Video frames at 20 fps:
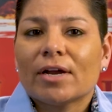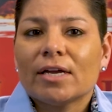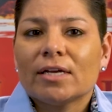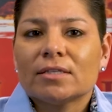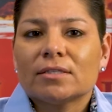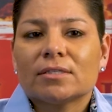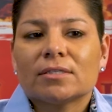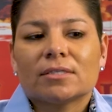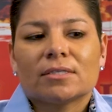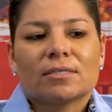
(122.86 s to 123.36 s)

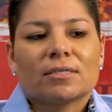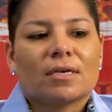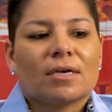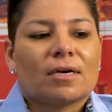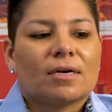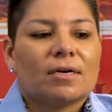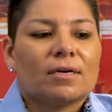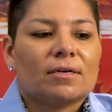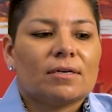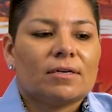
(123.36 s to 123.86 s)
rights.
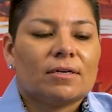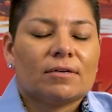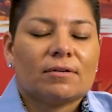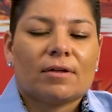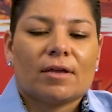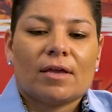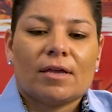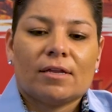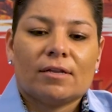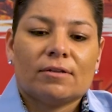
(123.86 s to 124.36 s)

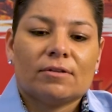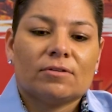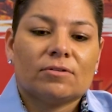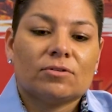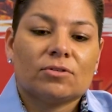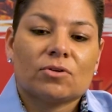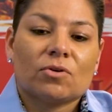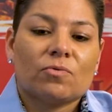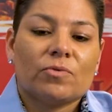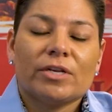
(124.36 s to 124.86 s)
And
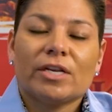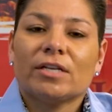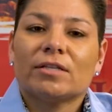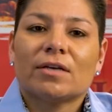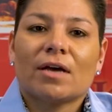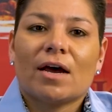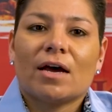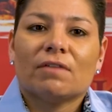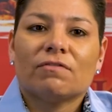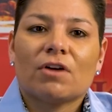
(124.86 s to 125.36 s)
so we need
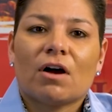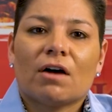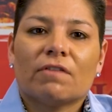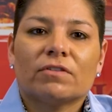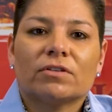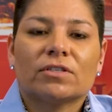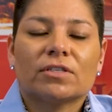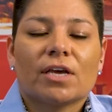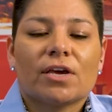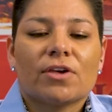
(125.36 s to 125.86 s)
to have
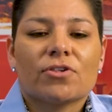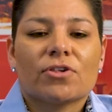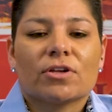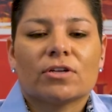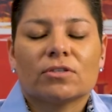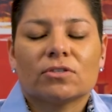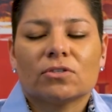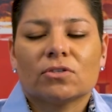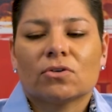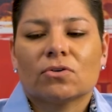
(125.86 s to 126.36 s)

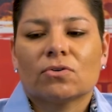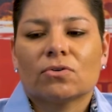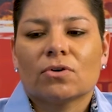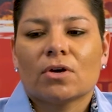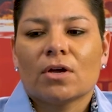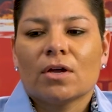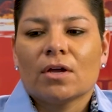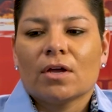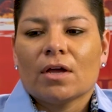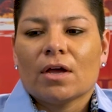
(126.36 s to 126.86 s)
conversations.
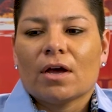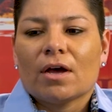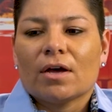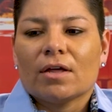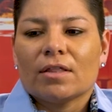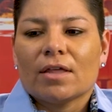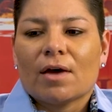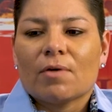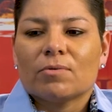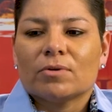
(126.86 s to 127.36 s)
So
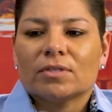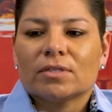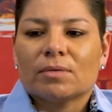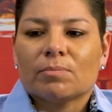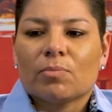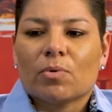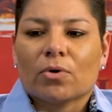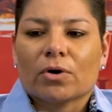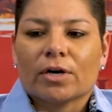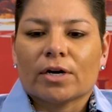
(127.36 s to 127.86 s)
that was
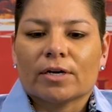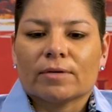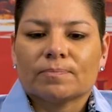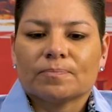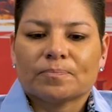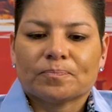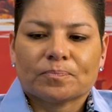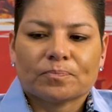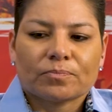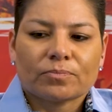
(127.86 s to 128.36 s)

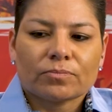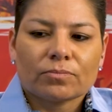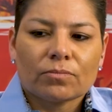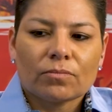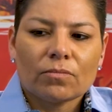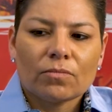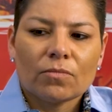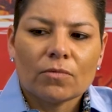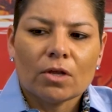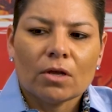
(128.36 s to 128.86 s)
important.
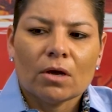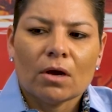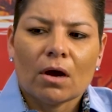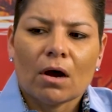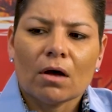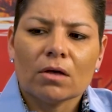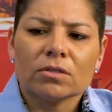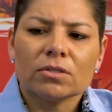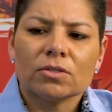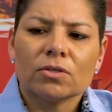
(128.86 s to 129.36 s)

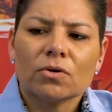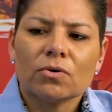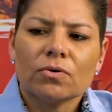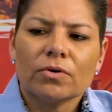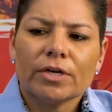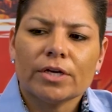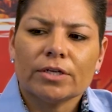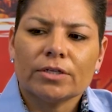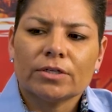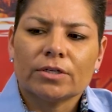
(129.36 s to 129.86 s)

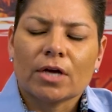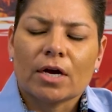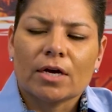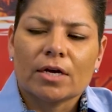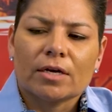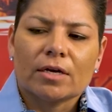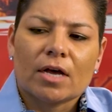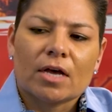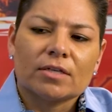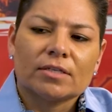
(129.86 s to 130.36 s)
Also,
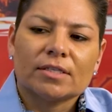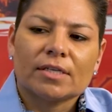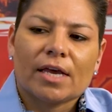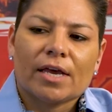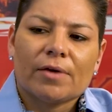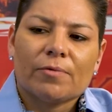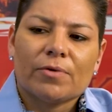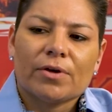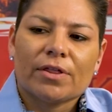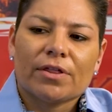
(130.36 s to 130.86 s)
I'll
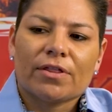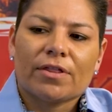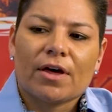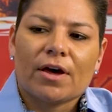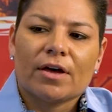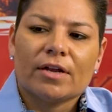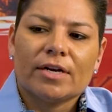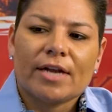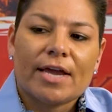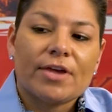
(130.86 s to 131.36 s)
say with
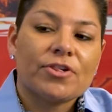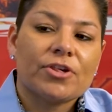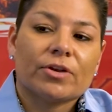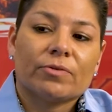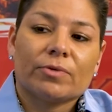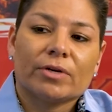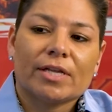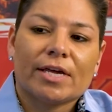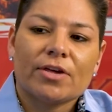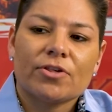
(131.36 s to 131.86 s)

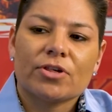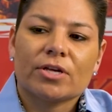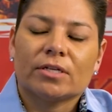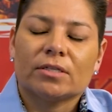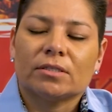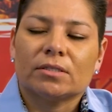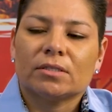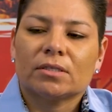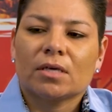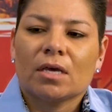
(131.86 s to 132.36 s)
nation
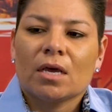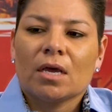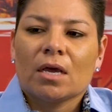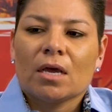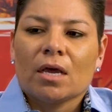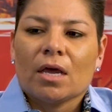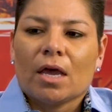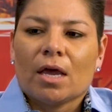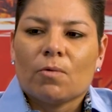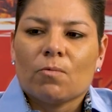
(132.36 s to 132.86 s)
relations
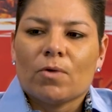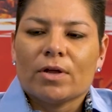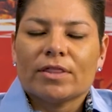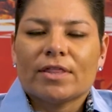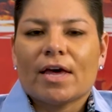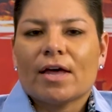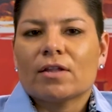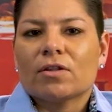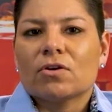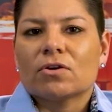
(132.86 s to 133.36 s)
and
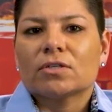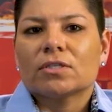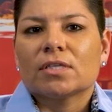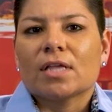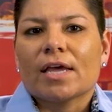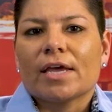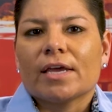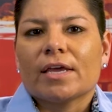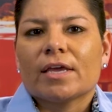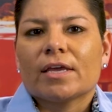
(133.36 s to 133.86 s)
what that looks
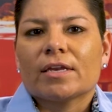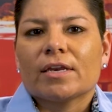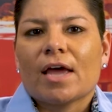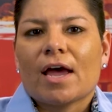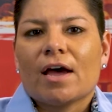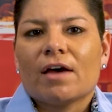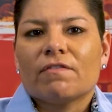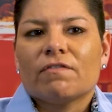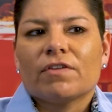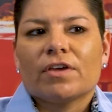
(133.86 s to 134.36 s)
like, and
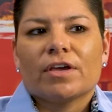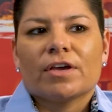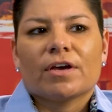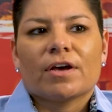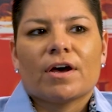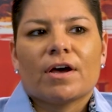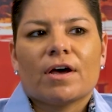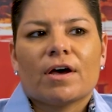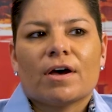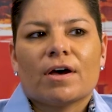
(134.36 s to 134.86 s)

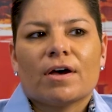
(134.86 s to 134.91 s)
having,